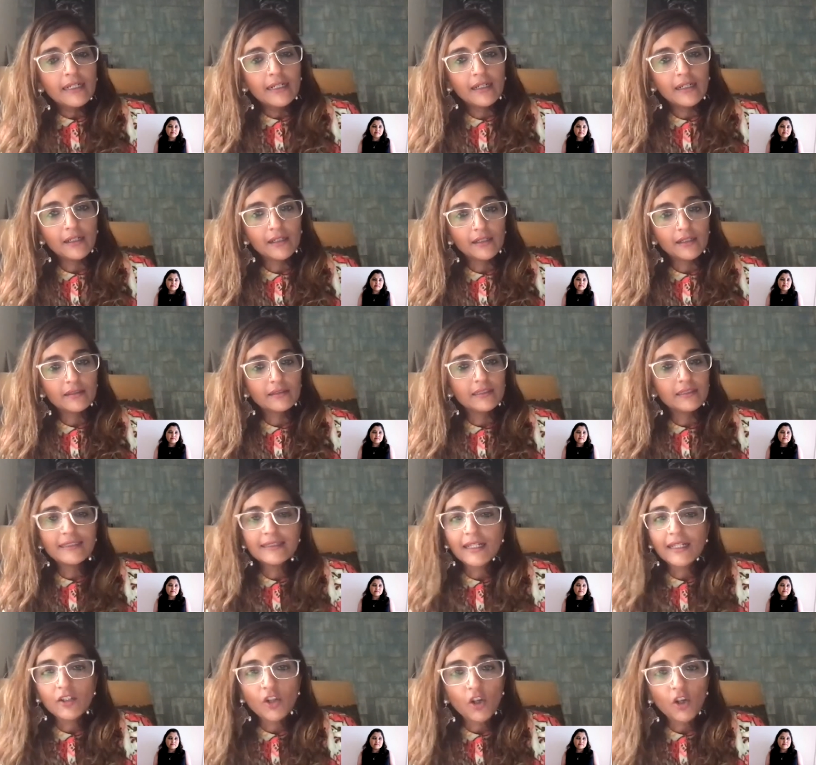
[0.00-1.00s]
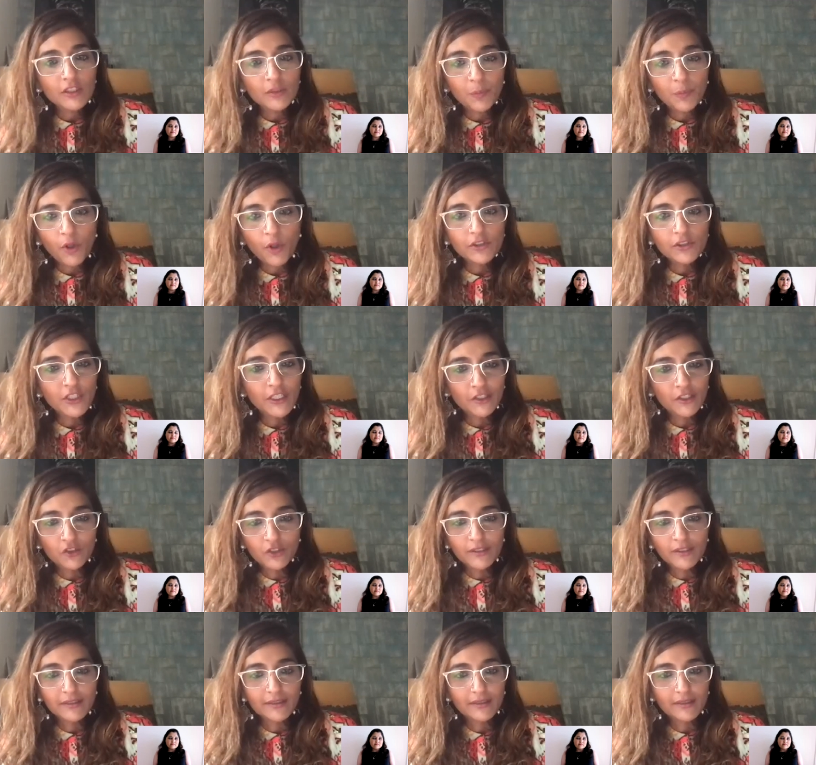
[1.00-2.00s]
uh, these are not small
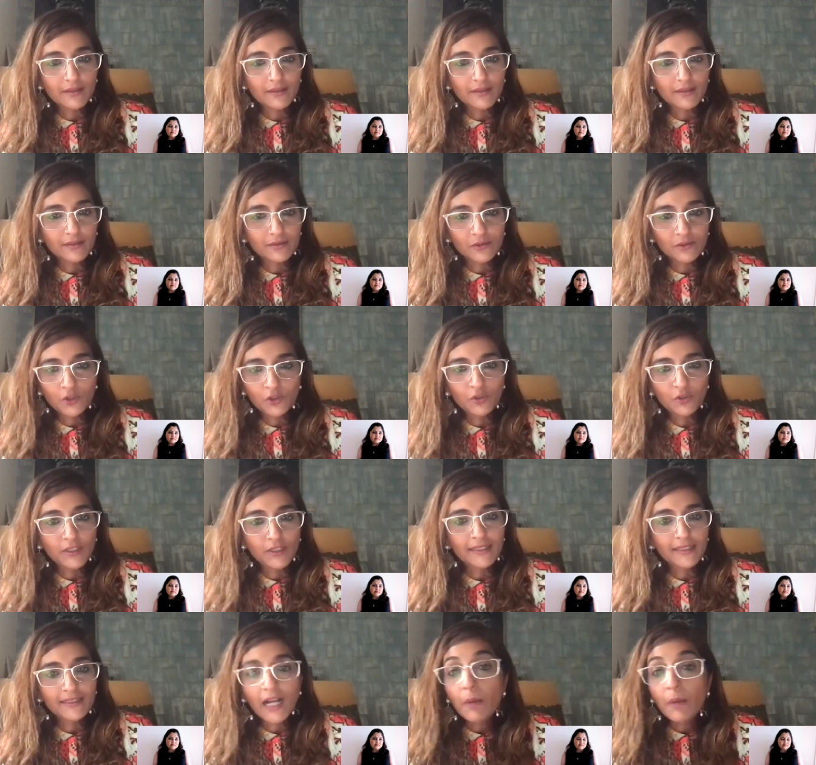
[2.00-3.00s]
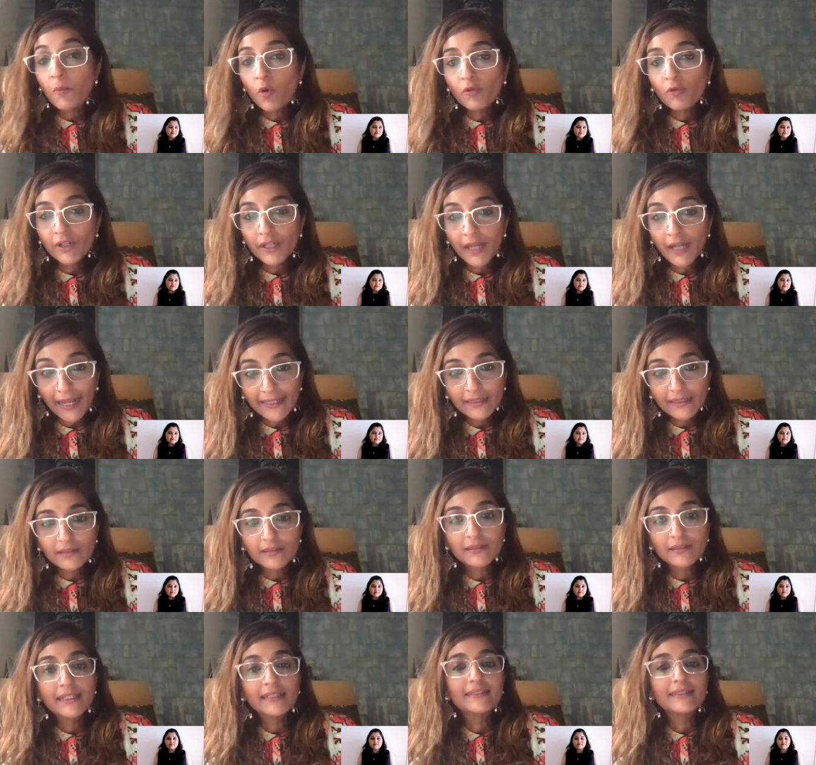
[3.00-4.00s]
changes uh, you know that come overnight
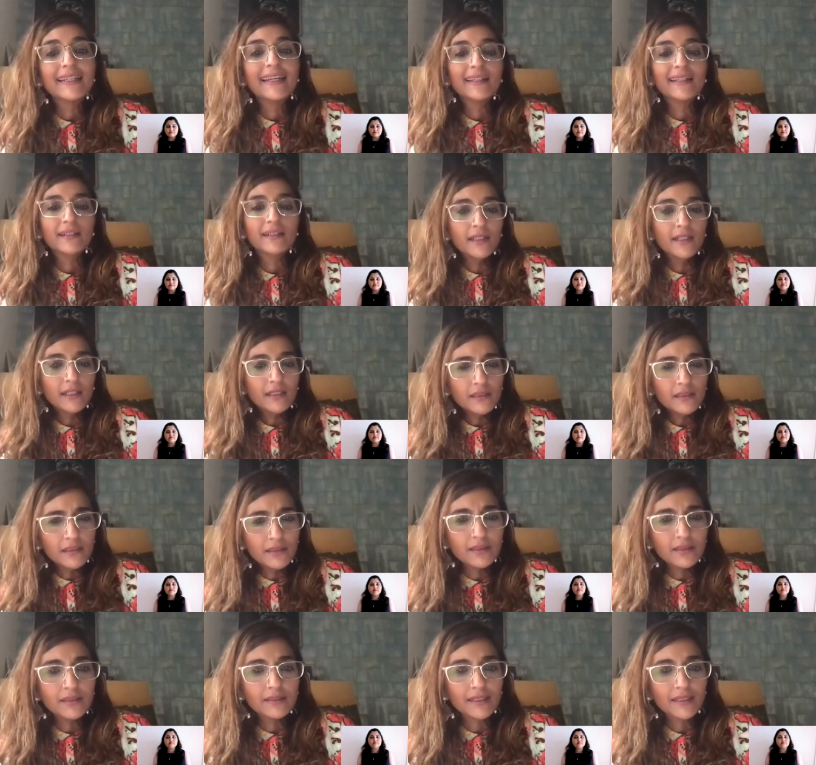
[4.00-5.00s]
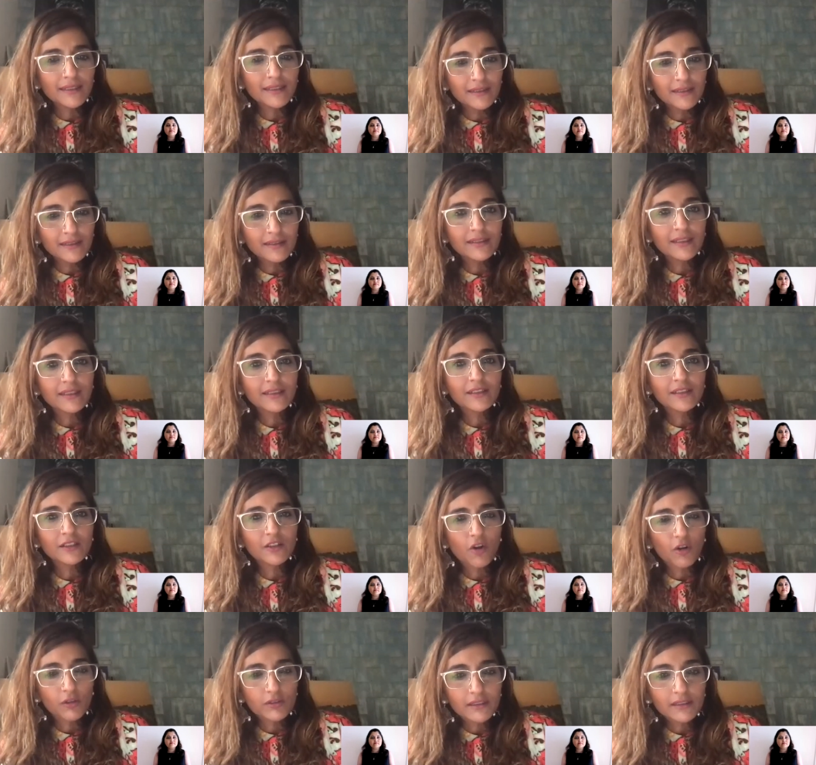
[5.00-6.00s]
they take years and years and
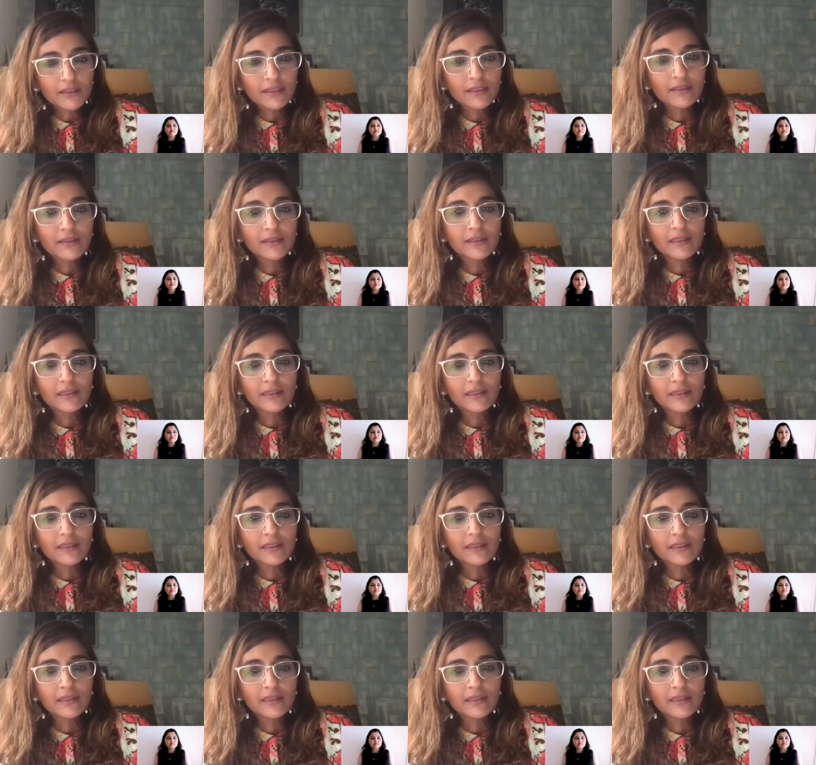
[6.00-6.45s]
constant